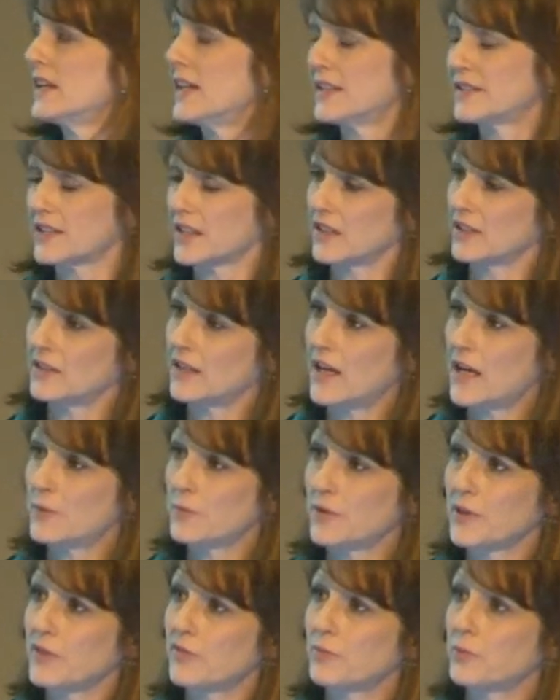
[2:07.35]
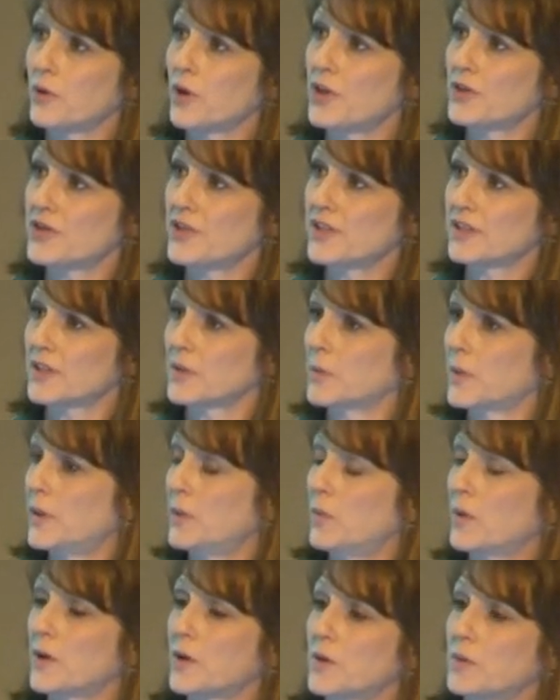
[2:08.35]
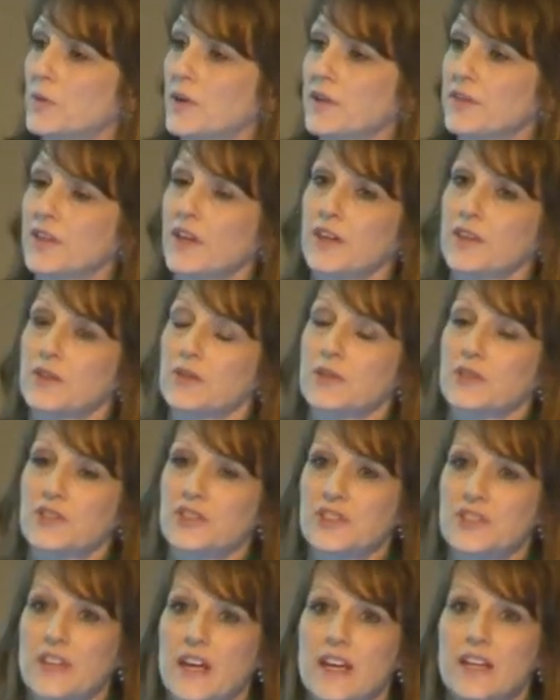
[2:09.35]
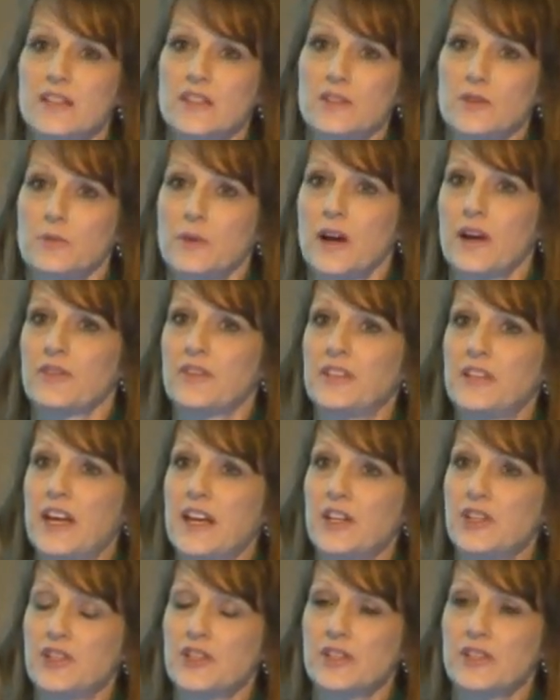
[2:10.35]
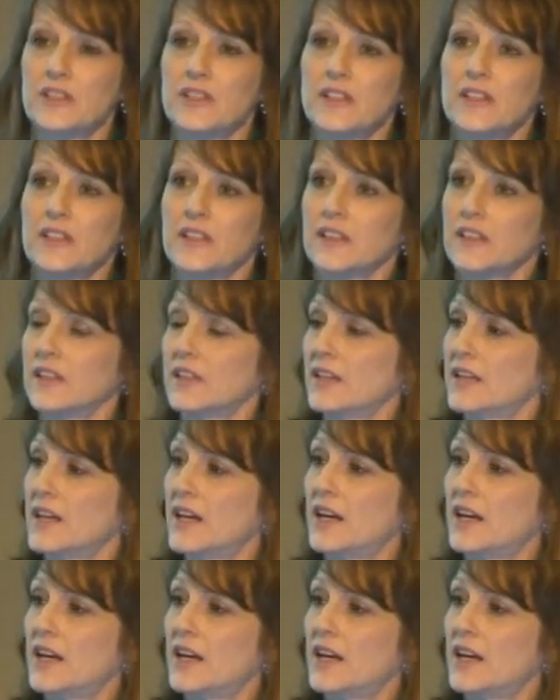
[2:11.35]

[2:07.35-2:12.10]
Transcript: It's a collaborative project that we work with other states around the nation.